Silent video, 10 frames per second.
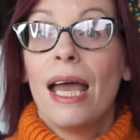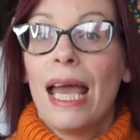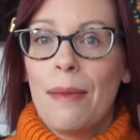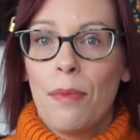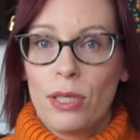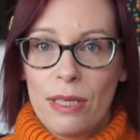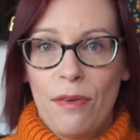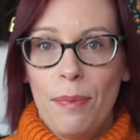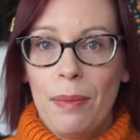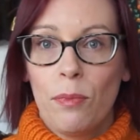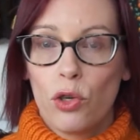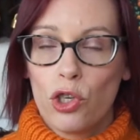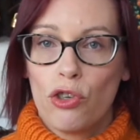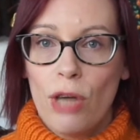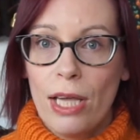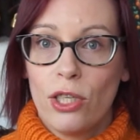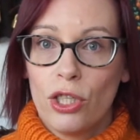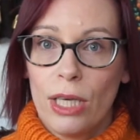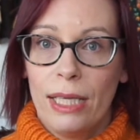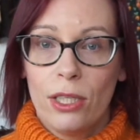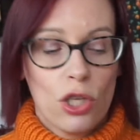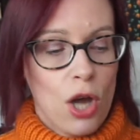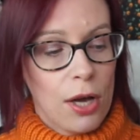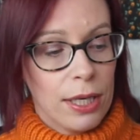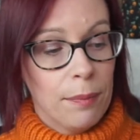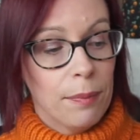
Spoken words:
It might have a bit more stretch in time.